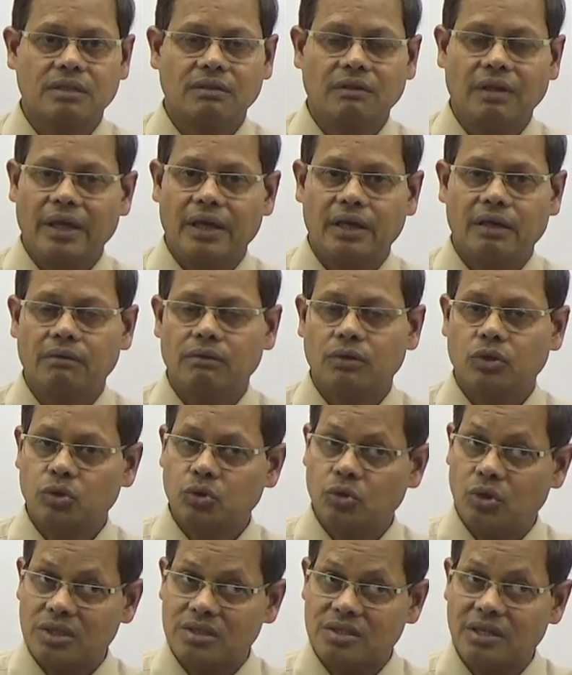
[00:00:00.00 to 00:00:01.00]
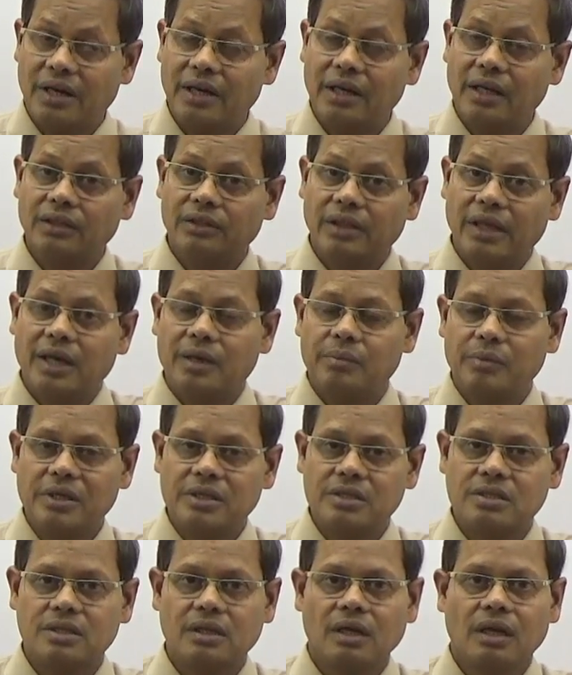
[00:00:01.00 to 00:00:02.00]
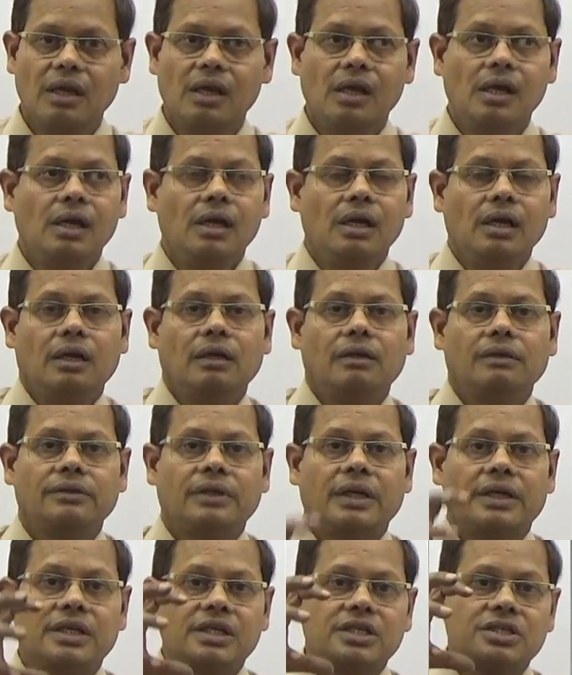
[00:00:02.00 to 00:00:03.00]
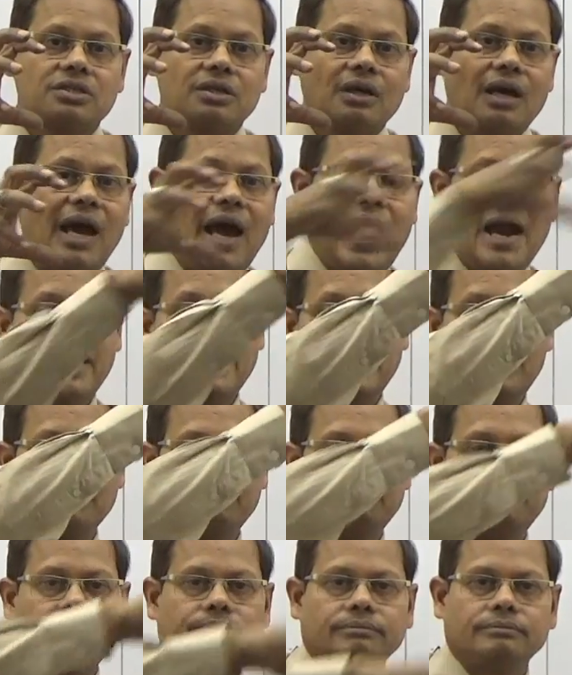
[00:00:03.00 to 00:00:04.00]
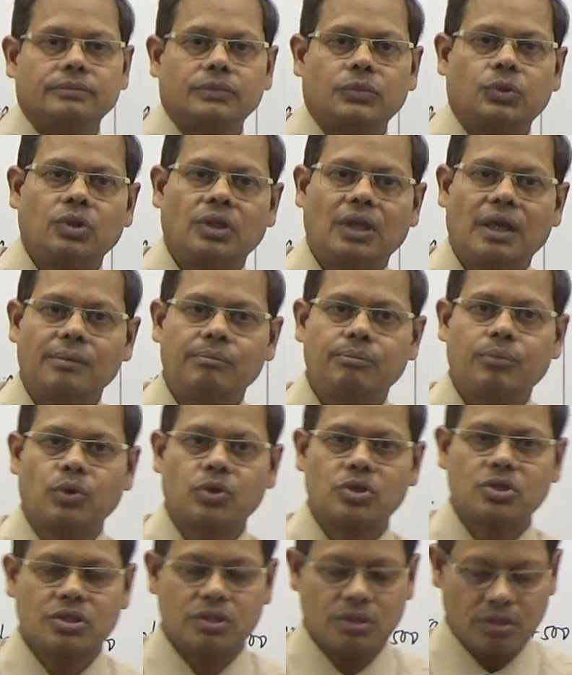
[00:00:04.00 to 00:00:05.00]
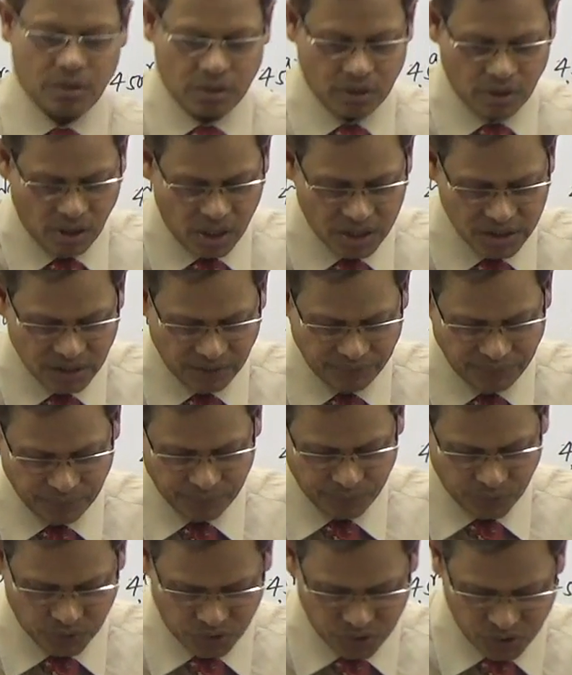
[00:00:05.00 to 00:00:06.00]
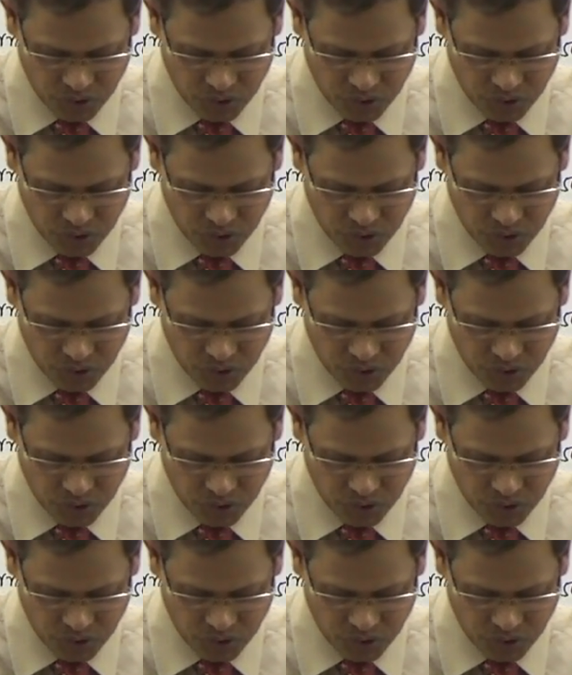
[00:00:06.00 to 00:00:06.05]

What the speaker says: there, you are sending there means that is added up to the imports, cost of imports.